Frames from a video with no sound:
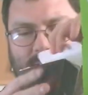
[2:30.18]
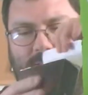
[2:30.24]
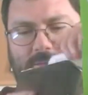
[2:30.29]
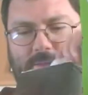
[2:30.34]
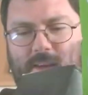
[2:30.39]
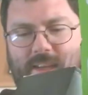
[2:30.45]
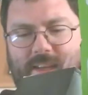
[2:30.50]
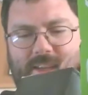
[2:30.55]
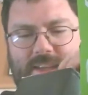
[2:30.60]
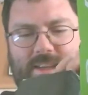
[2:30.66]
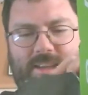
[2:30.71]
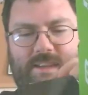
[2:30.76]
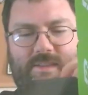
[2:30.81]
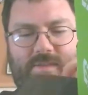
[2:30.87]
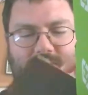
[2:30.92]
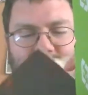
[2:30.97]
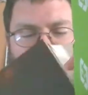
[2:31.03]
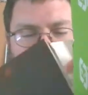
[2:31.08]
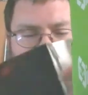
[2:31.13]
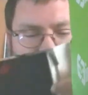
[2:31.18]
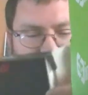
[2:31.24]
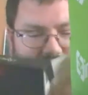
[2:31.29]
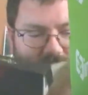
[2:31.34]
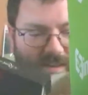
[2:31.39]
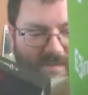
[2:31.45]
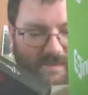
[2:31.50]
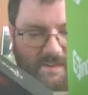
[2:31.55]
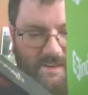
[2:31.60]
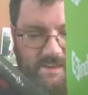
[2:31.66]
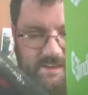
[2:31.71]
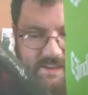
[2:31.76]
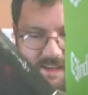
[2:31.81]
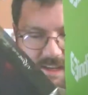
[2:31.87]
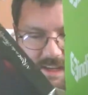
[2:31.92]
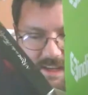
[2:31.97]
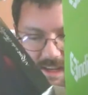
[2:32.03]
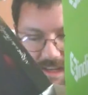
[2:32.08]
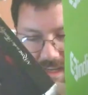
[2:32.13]
way to get this physically, as far as
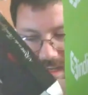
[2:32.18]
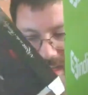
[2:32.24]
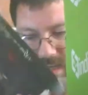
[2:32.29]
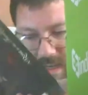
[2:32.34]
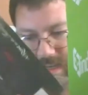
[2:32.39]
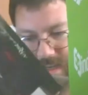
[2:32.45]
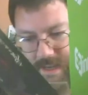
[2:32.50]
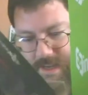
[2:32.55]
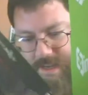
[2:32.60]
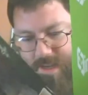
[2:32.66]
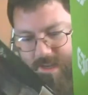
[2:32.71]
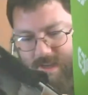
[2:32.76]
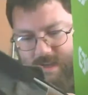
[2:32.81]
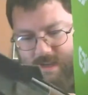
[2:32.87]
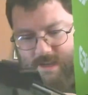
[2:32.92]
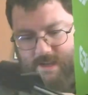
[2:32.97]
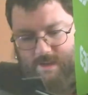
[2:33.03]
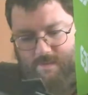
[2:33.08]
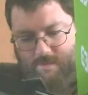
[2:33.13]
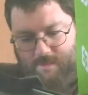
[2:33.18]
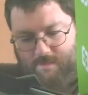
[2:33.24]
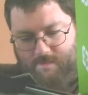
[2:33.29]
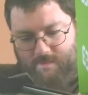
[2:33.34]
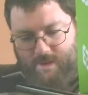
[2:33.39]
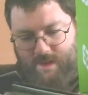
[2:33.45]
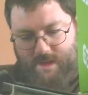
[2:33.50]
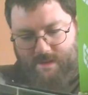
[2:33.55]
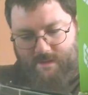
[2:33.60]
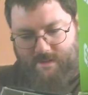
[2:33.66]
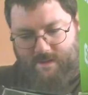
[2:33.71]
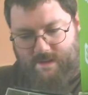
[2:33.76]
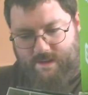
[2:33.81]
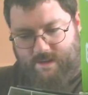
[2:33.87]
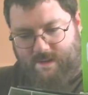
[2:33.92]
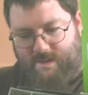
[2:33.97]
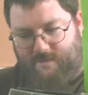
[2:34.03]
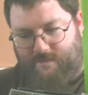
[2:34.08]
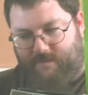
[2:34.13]
I am aware
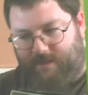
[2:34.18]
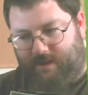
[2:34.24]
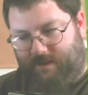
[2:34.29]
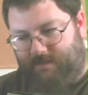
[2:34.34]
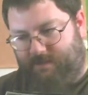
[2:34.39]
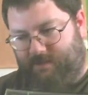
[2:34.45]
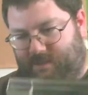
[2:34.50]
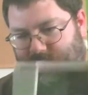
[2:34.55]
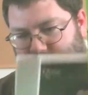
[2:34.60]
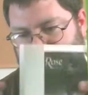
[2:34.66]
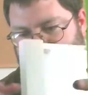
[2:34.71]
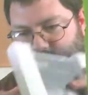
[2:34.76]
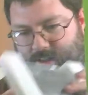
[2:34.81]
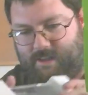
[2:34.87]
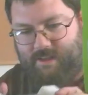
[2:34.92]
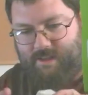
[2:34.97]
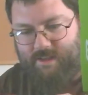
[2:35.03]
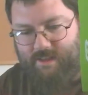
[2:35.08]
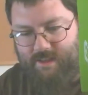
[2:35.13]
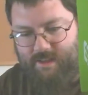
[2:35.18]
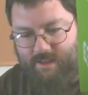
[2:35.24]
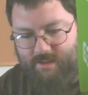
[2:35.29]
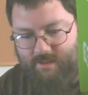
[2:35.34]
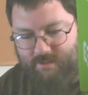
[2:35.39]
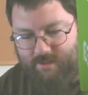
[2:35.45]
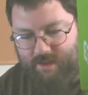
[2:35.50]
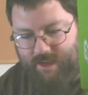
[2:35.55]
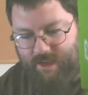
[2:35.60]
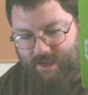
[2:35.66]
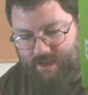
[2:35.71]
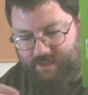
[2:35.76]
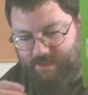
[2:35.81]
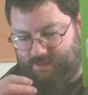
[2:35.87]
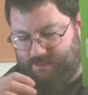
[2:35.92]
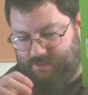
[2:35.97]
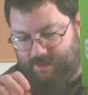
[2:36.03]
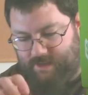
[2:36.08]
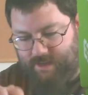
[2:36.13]
of. We always saw the little
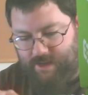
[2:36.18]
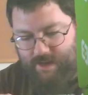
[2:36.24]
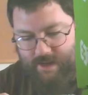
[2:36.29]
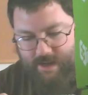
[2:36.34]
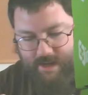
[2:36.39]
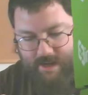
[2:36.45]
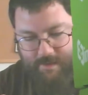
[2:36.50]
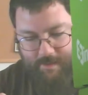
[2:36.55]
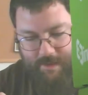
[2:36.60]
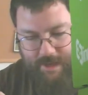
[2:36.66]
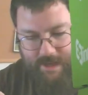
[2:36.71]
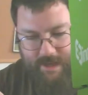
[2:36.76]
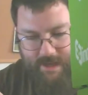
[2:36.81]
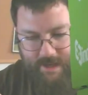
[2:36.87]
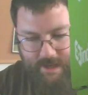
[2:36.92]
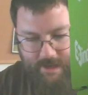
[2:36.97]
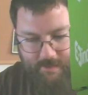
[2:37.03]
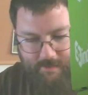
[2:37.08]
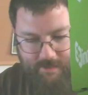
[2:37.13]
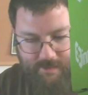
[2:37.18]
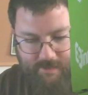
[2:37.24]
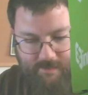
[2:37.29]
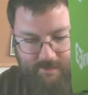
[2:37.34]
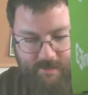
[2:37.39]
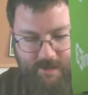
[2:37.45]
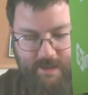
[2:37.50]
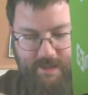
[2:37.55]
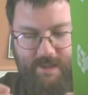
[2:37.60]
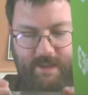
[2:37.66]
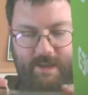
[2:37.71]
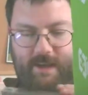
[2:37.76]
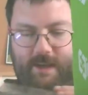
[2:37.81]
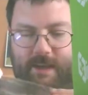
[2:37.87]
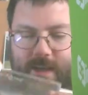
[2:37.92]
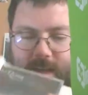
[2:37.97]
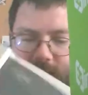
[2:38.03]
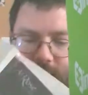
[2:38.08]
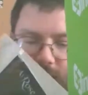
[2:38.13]
case. It comes with
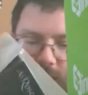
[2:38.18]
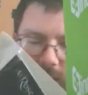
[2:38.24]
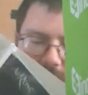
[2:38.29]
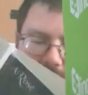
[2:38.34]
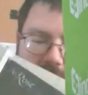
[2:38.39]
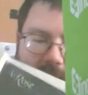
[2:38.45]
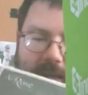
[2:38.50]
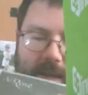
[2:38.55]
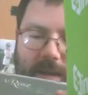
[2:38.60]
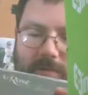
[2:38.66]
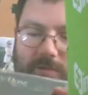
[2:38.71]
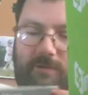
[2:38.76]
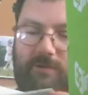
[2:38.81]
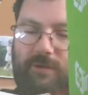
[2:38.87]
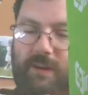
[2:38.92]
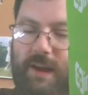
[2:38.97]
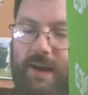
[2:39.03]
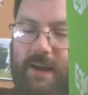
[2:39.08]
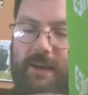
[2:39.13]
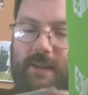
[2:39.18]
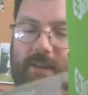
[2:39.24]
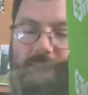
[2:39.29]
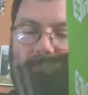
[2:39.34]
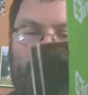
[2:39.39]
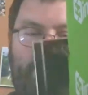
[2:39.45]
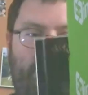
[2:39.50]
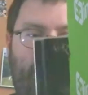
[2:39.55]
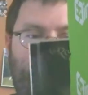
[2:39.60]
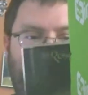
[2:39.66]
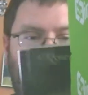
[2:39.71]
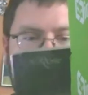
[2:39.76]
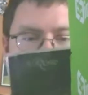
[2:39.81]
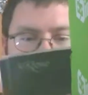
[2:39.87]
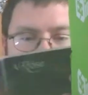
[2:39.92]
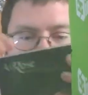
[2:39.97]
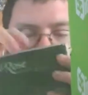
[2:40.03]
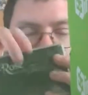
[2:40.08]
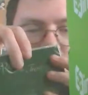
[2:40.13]
a soundtrack though.
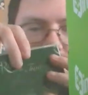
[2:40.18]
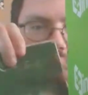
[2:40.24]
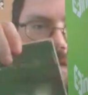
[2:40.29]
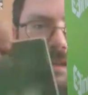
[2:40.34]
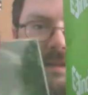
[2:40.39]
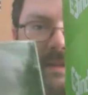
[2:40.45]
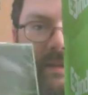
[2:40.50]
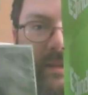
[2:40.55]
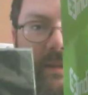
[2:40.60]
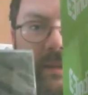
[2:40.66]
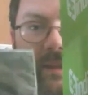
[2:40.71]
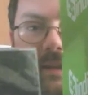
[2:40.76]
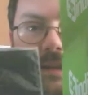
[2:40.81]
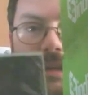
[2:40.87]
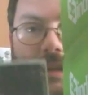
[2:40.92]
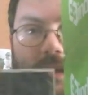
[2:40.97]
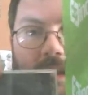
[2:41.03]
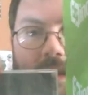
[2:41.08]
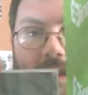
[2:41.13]
It's